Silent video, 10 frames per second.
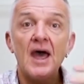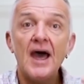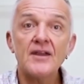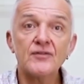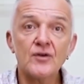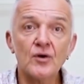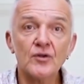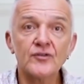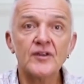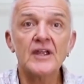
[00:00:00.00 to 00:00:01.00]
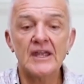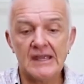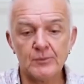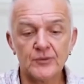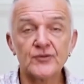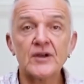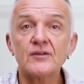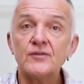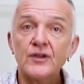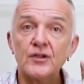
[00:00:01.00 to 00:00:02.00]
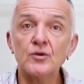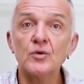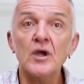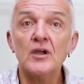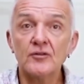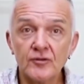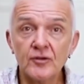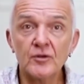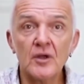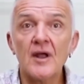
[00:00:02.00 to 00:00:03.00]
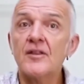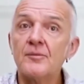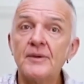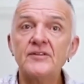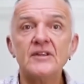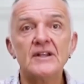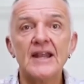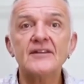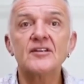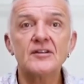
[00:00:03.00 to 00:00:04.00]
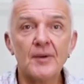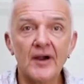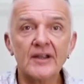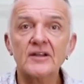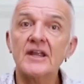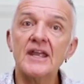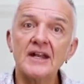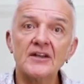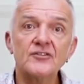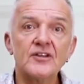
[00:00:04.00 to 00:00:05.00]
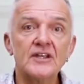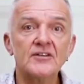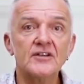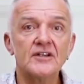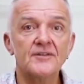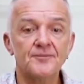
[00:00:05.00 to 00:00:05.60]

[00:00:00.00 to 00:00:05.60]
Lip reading: And of course, it was written for you too, the busy Latin American English teacher.